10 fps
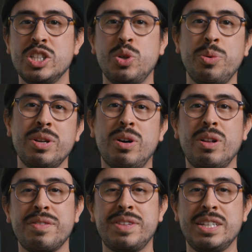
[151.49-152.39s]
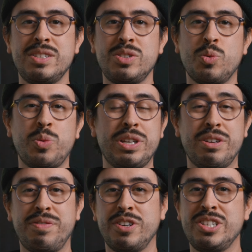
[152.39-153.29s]
Doing all of this when you're
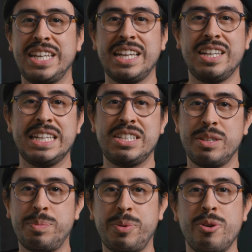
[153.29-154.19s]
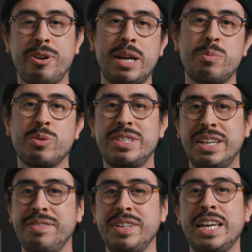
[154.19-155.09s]
first getting into the program will
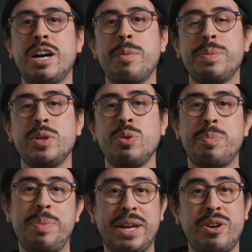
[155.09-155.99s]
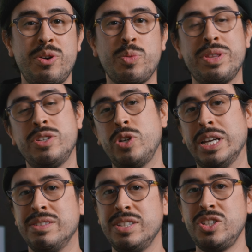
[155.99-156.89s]
definitely help you better with the
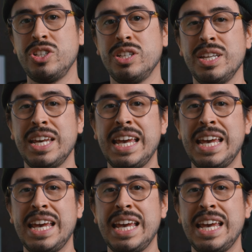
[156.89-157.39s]
transition,